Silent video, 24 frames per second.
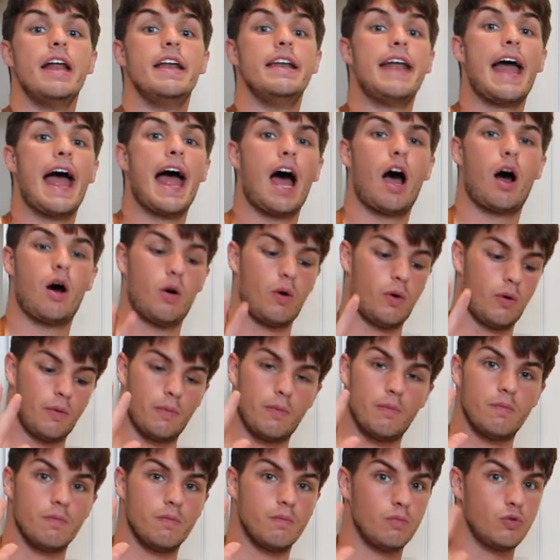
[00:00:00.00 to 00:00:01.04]

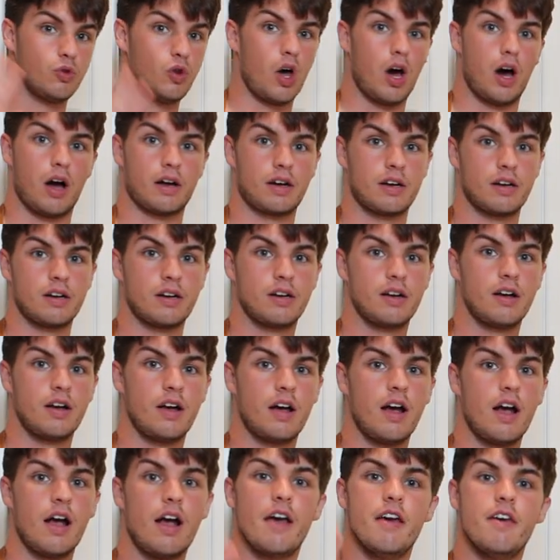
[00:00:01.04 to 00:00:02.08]
Now, look,
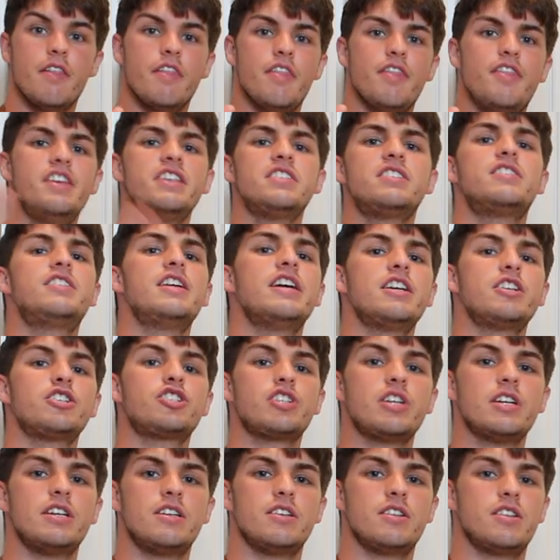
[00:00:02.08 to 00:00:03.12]
this dish,
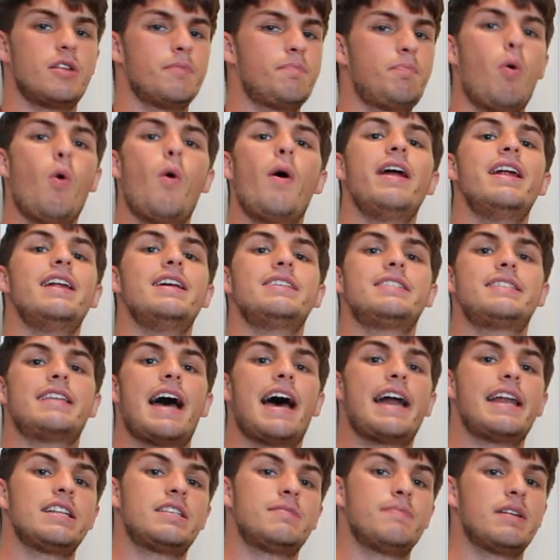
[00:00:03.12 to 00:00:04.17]
the point is
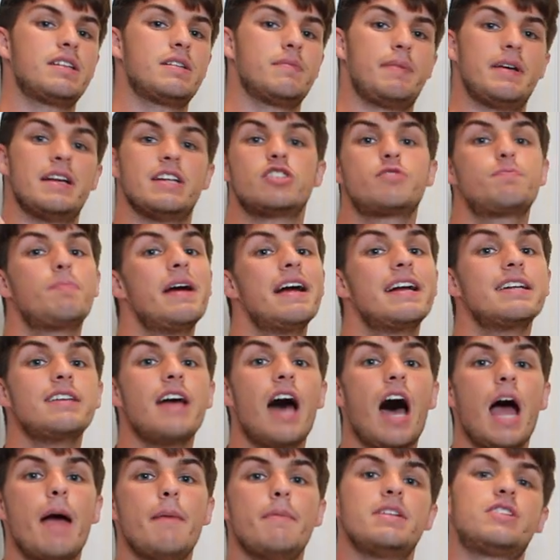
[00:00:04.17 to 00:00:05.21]
that it's meant to be in
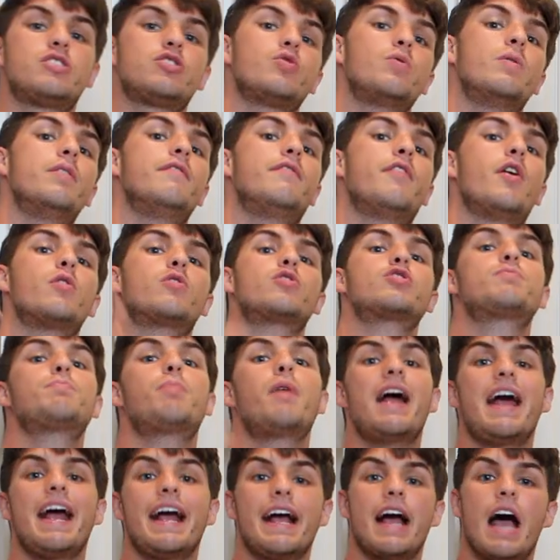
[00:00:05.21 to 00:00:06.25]
springtime, it's to invoke
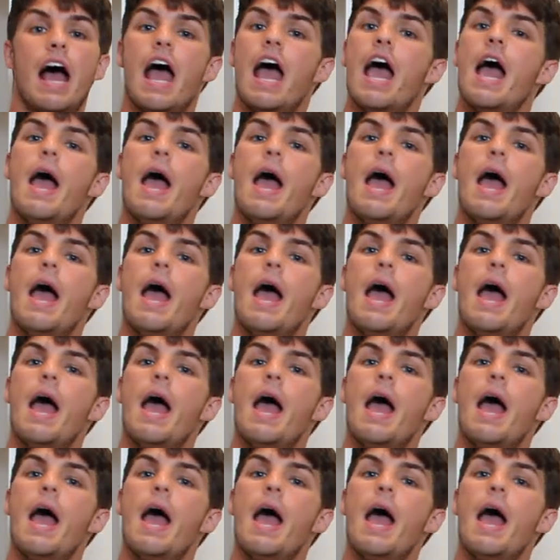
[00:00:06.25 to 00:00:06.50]
spring.